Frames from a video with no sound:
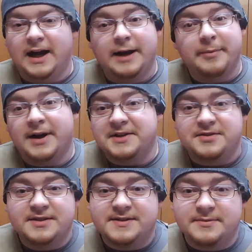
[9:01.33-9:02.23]
I
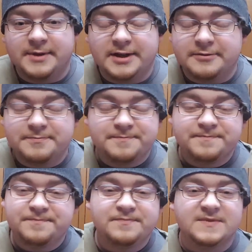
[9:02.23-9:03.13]
botched it somehow.
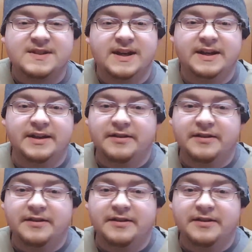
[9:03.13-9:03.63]
It's not